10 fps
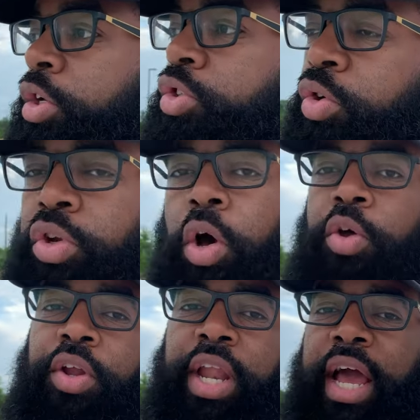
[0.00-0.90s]
So no,
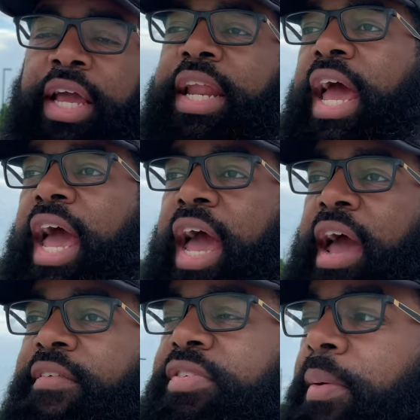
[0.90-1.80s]
you're not gonna
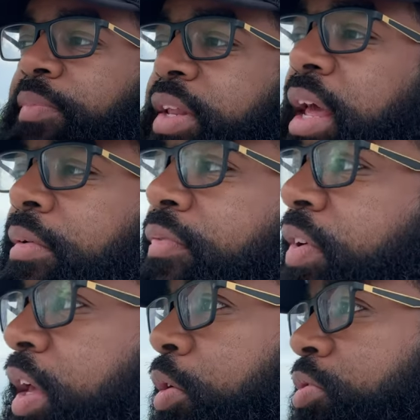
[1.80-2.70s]
have something that
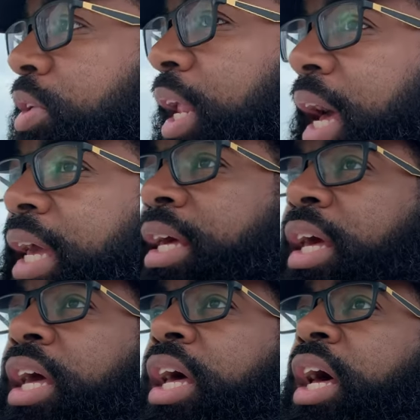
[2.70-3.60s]
feels like
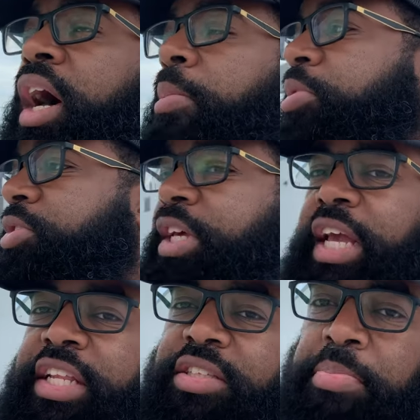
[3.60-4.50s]
a
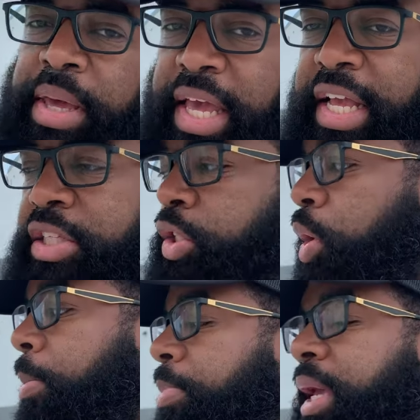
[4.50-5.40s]
Mercedes-Benz
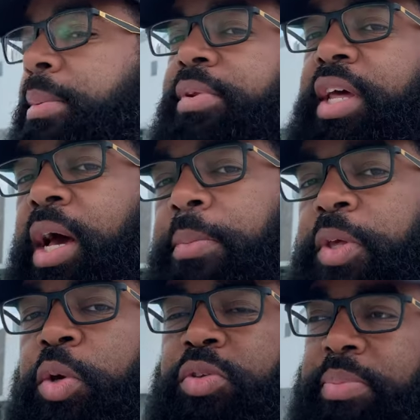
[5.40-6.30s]
or a
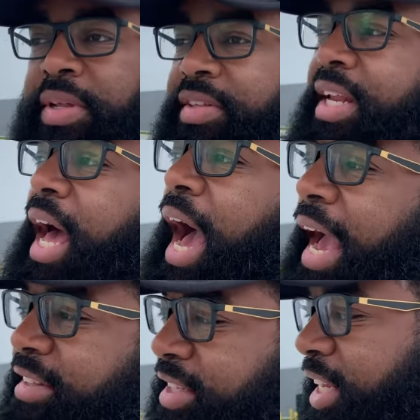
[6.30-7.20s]
BMW, something that's gonna
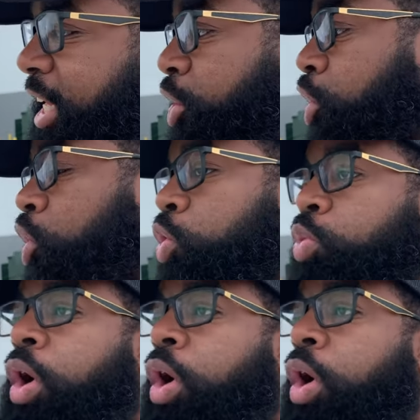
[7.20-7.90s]
isolate you